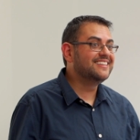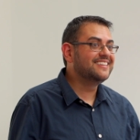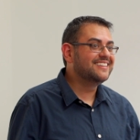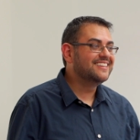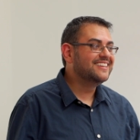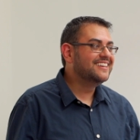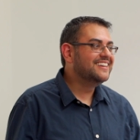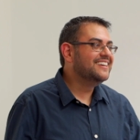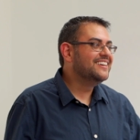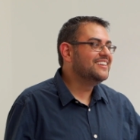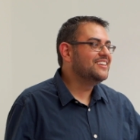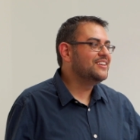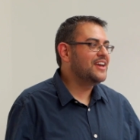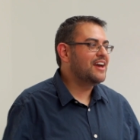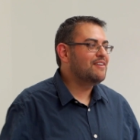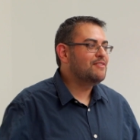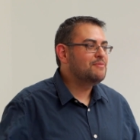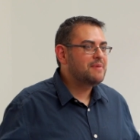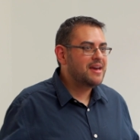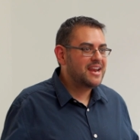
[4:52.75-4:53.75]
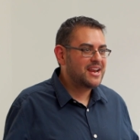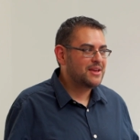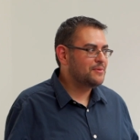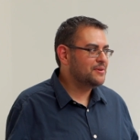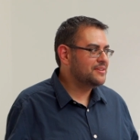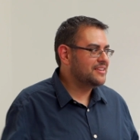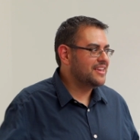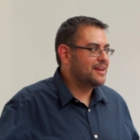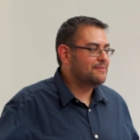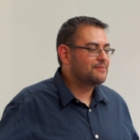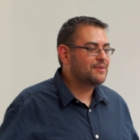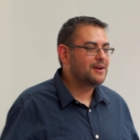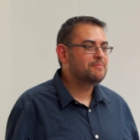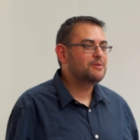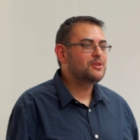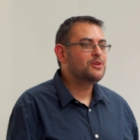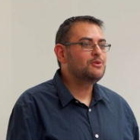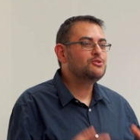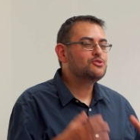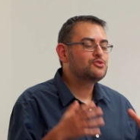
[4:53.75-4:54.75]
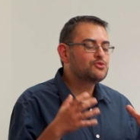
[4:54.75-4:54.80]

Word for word: you haven't met anyone yet, right? But you